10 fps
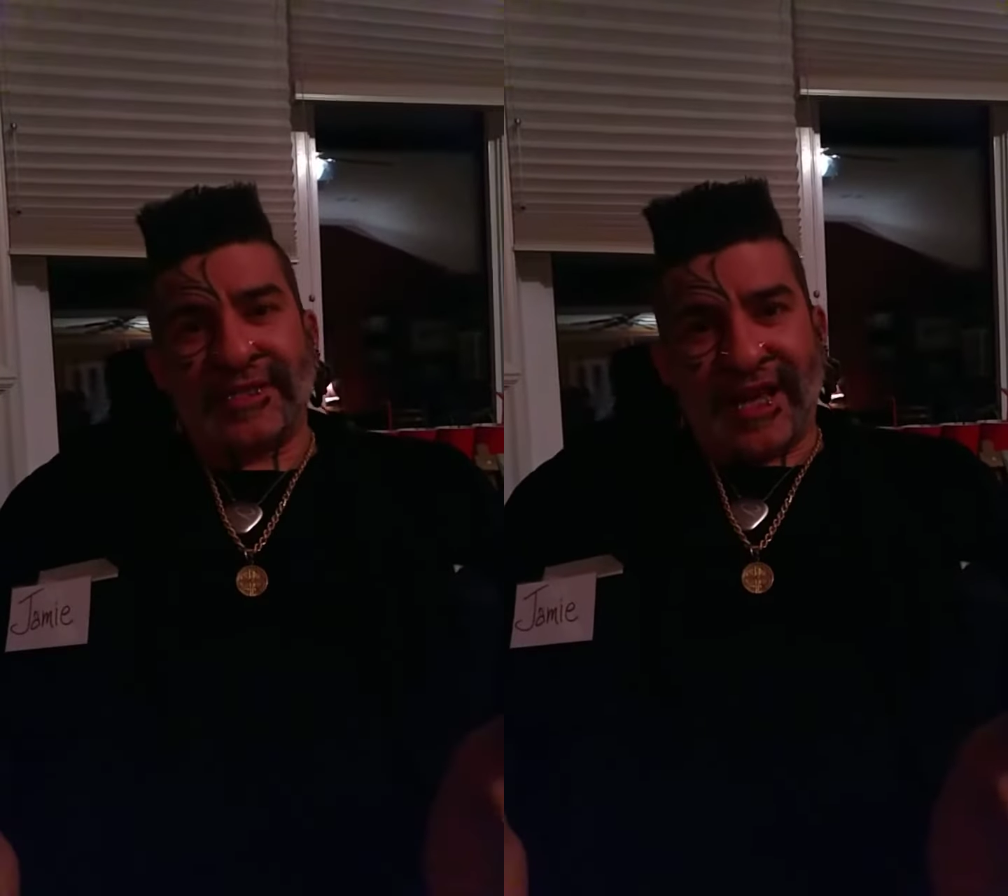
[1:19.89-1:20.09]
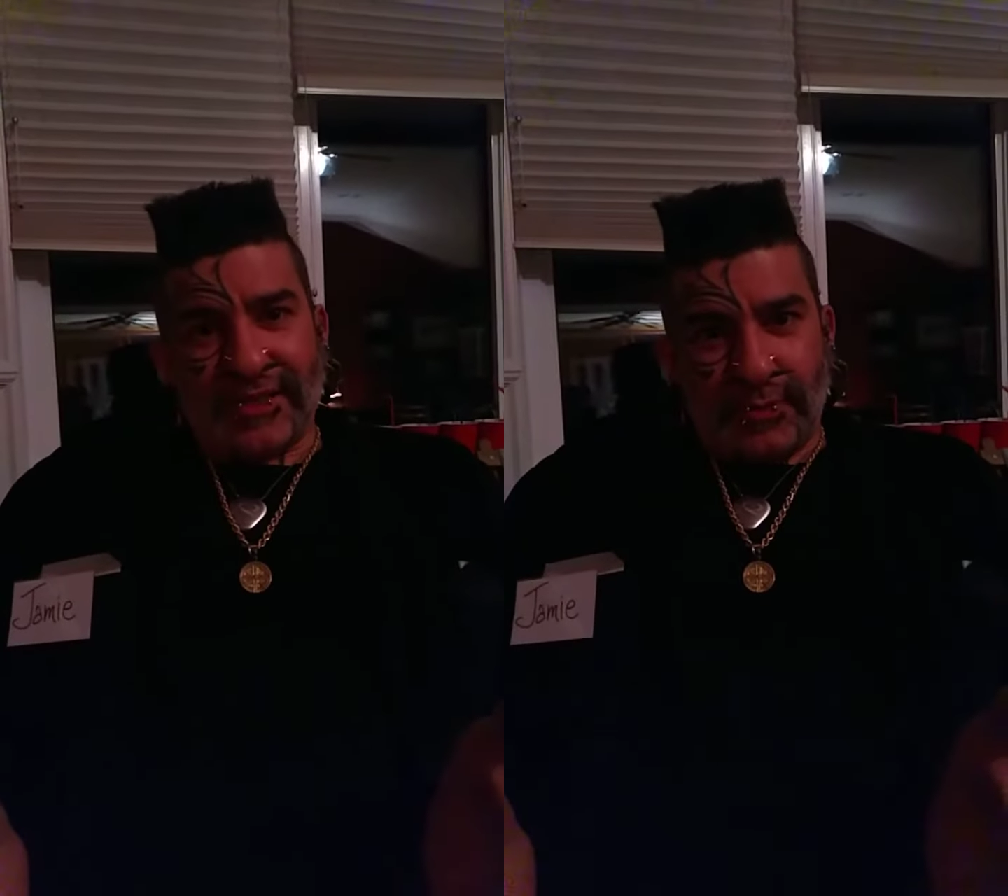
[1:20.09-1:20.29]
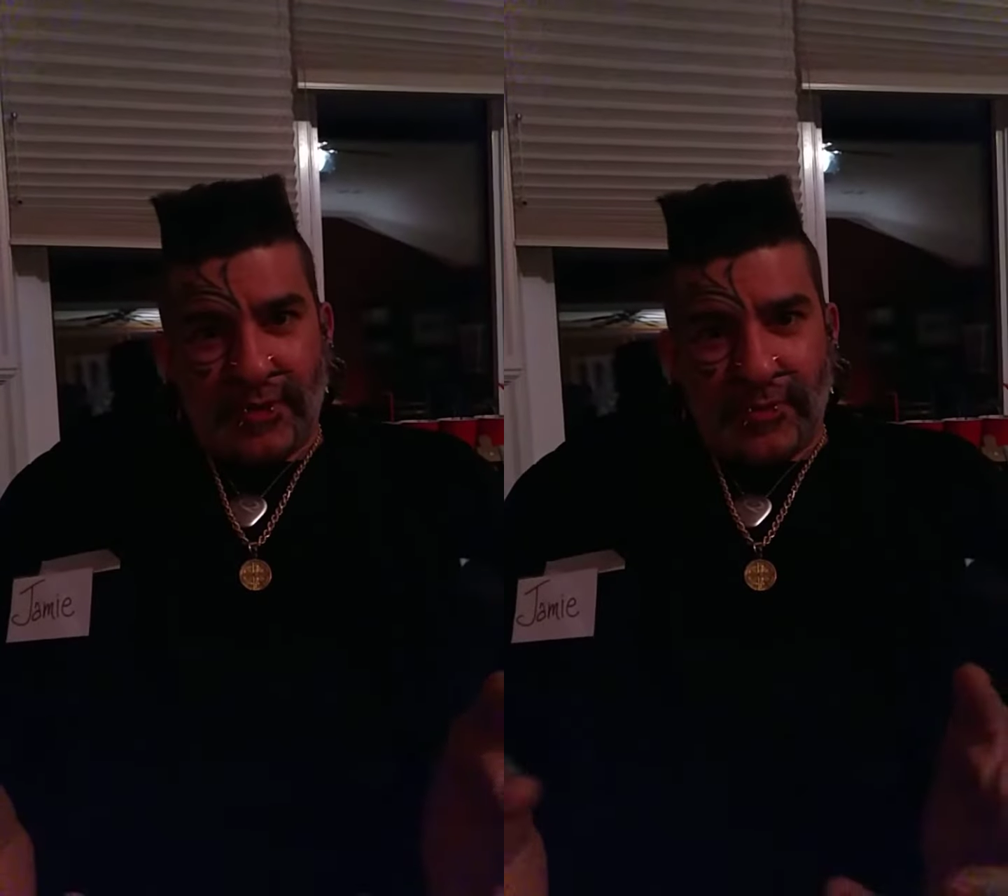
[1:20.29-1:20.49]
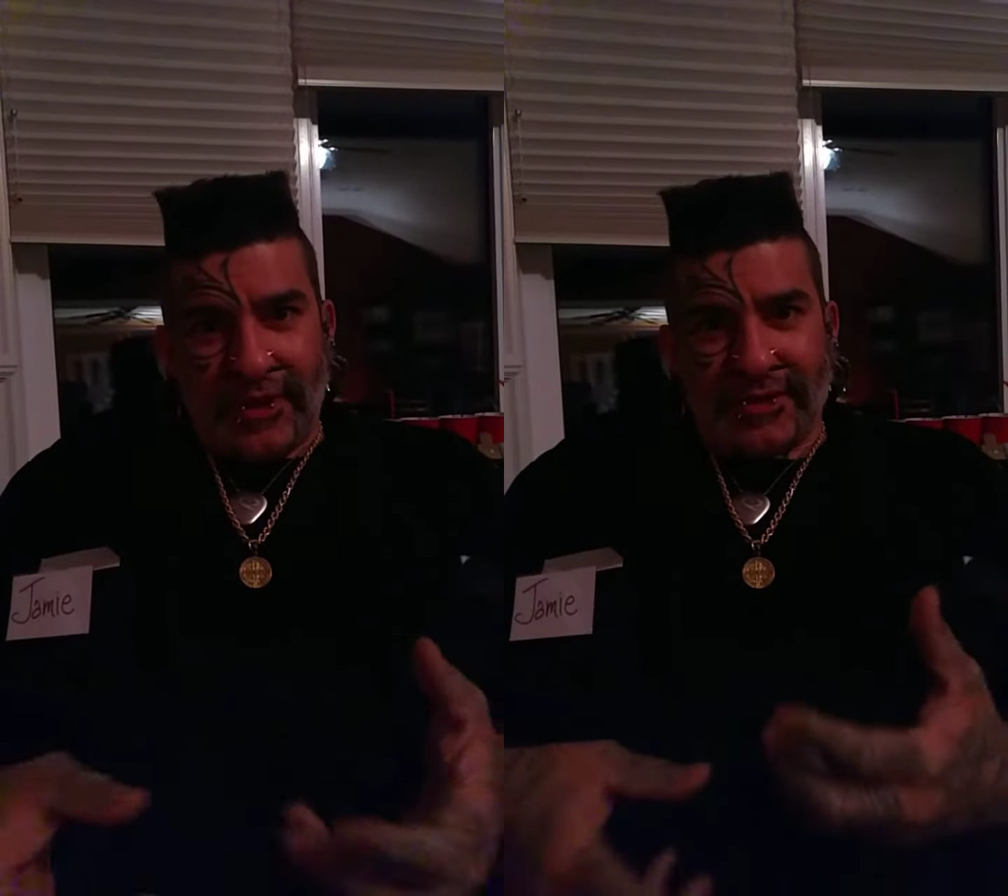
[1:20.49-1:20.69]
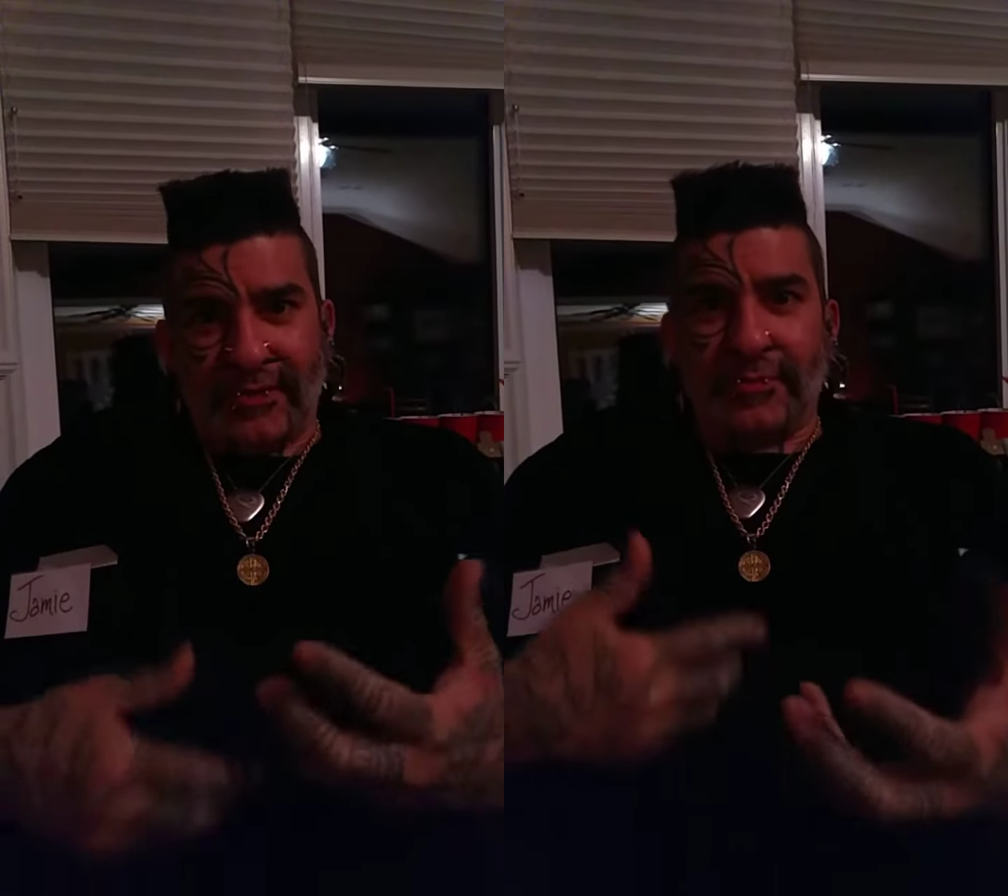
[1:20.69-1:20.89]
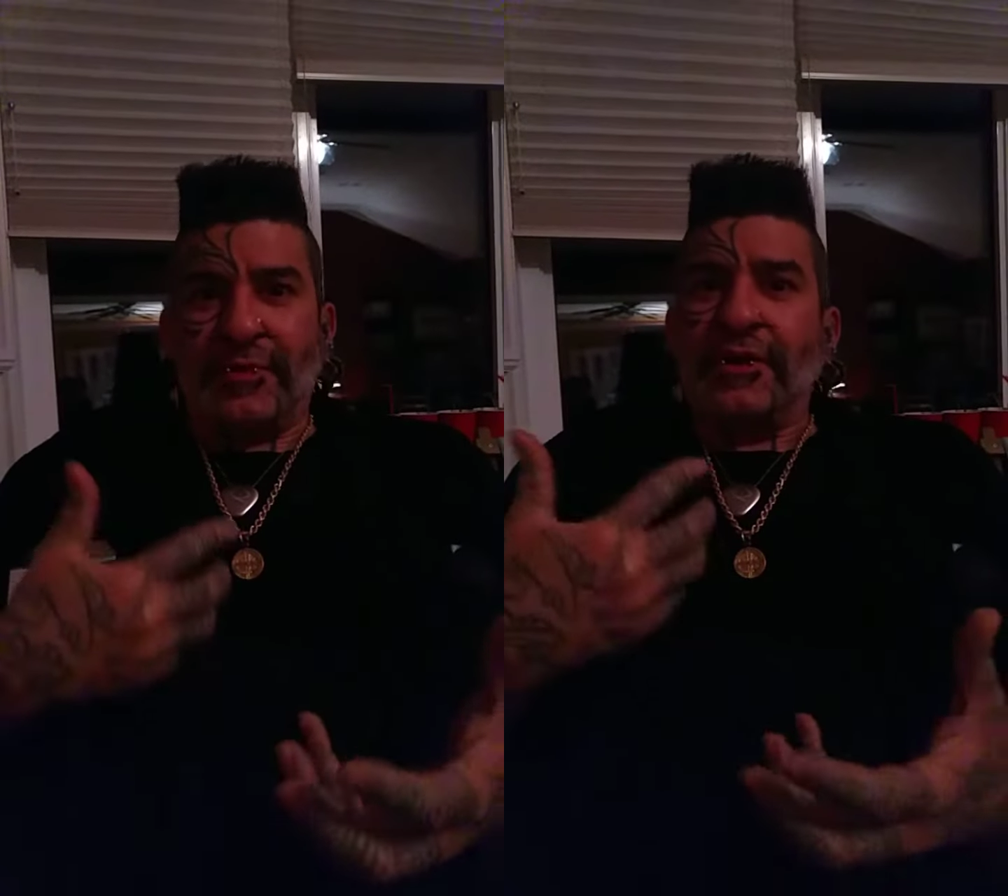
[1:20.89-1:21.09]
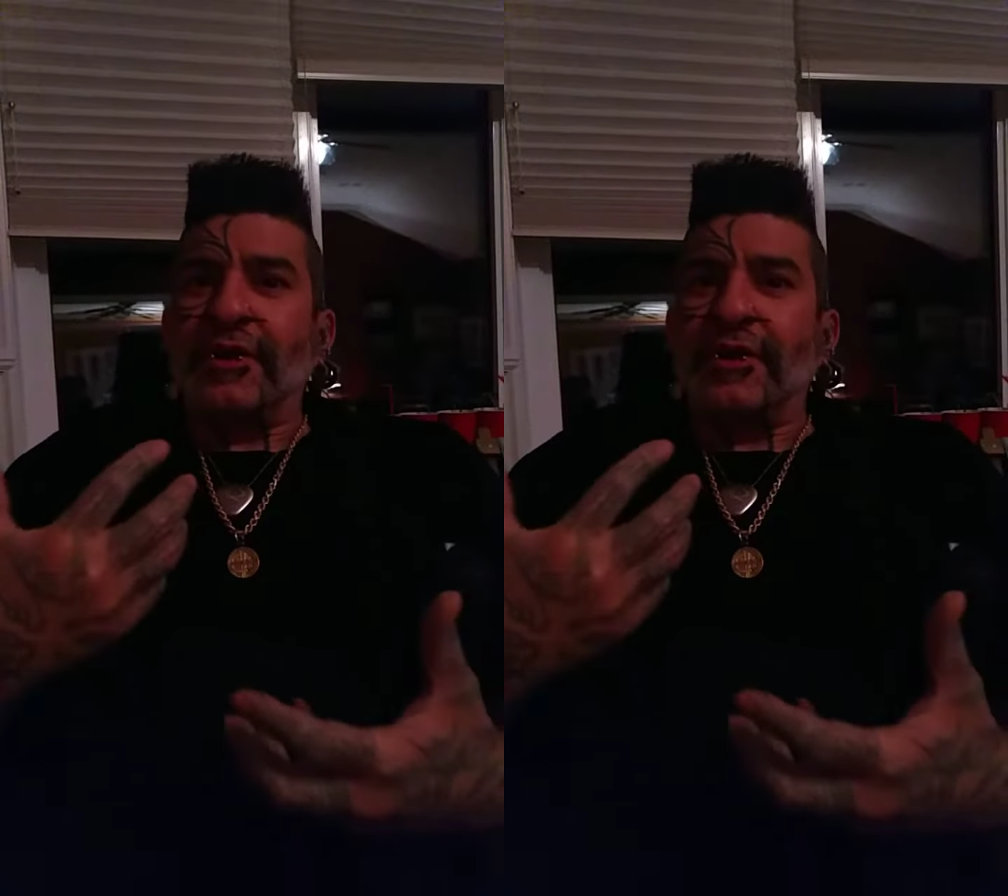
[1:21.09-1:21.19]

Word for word: ask people as I'm